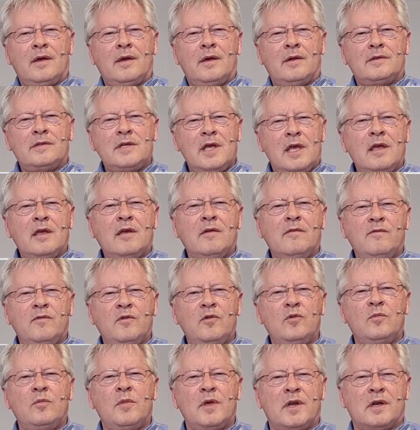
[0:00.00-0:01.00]
take a
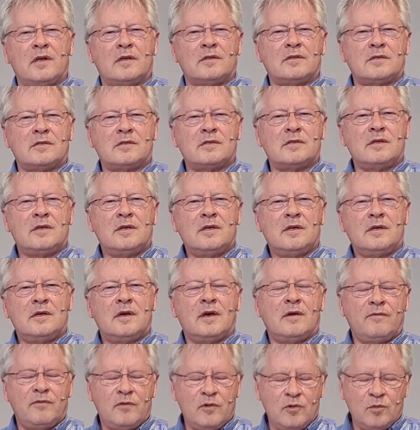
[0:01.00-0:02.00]
few minutes,
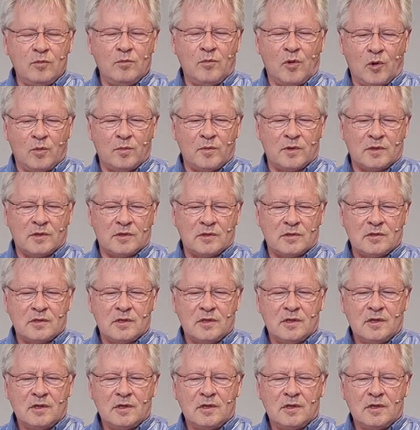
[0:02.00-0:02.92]
a few moments